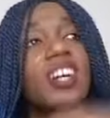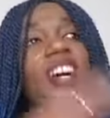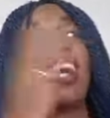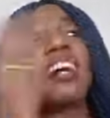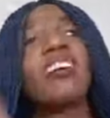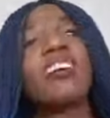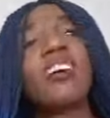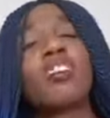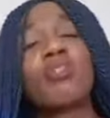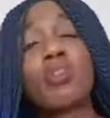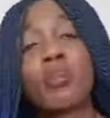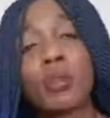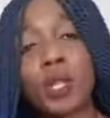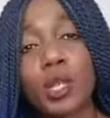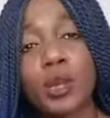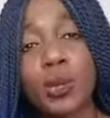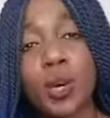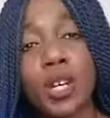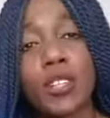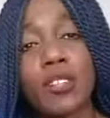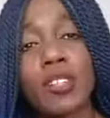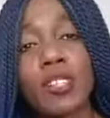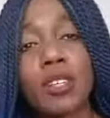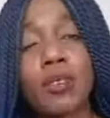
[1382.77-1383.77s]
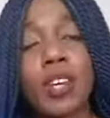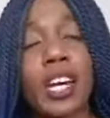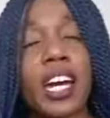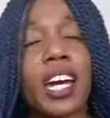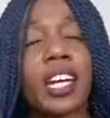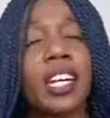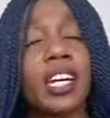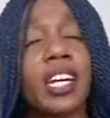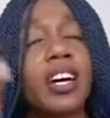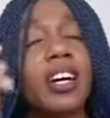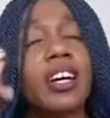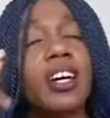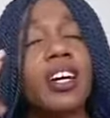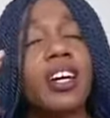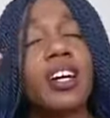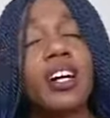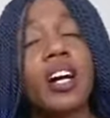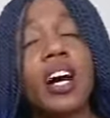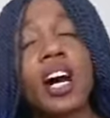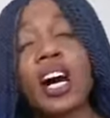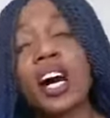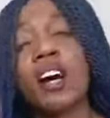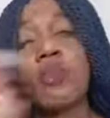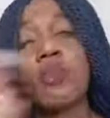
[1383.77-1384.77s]
I know everybody wants some kind of,
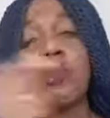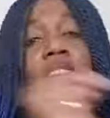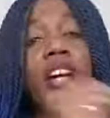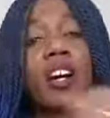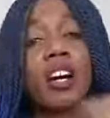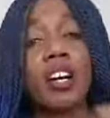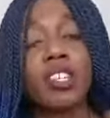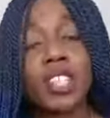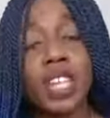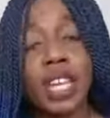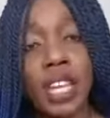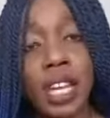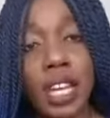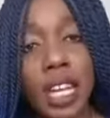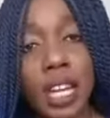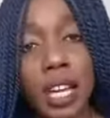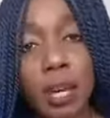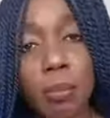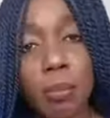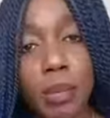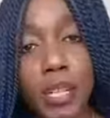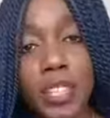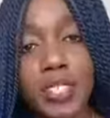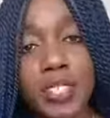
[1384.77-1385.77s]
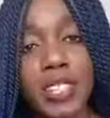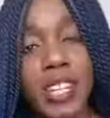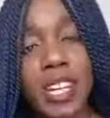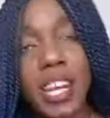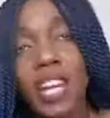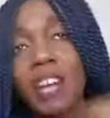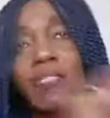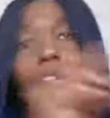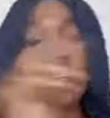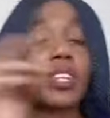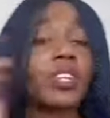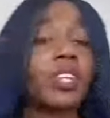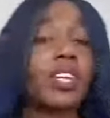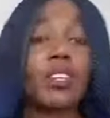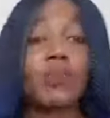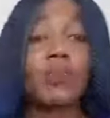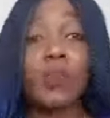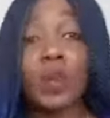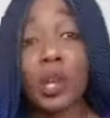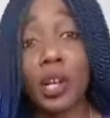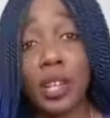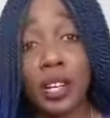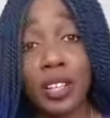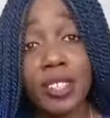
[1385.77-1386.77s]
oh my gosh, I click a button and everything
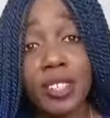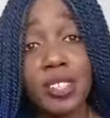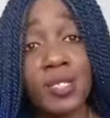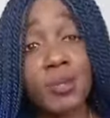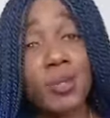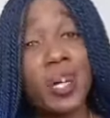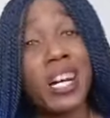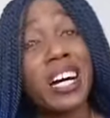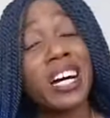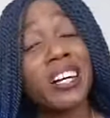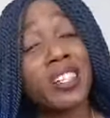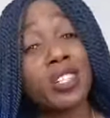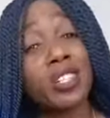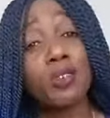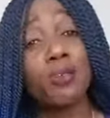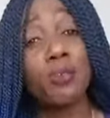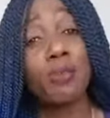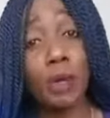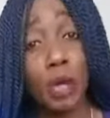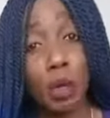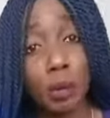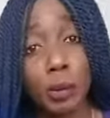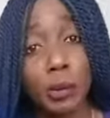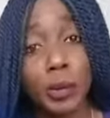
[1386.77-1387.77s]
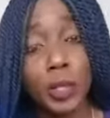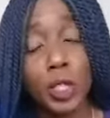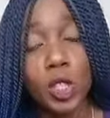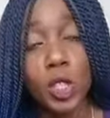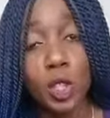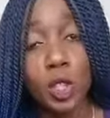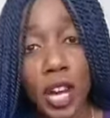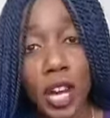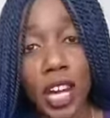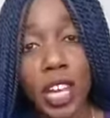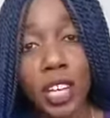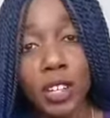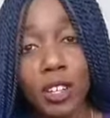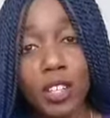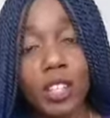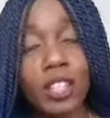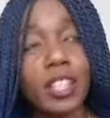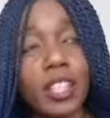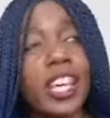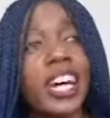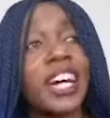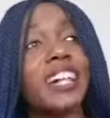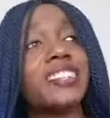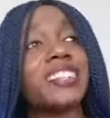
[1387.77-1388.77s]
works. Well, you've probably tried all
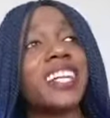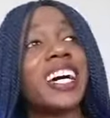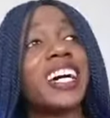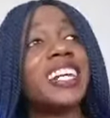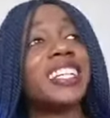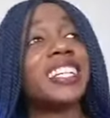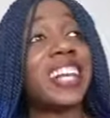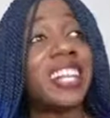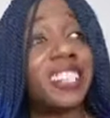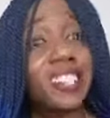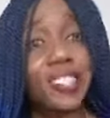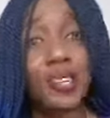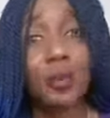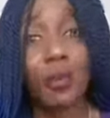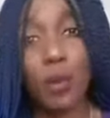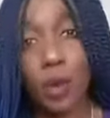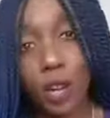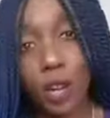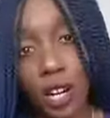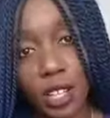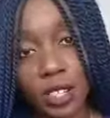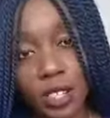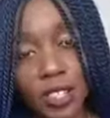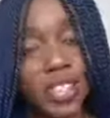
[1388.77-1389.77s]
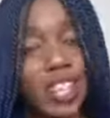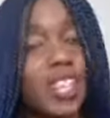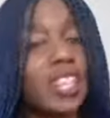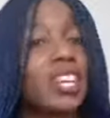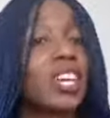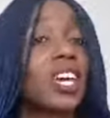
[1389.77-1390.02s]
of that and has it worked?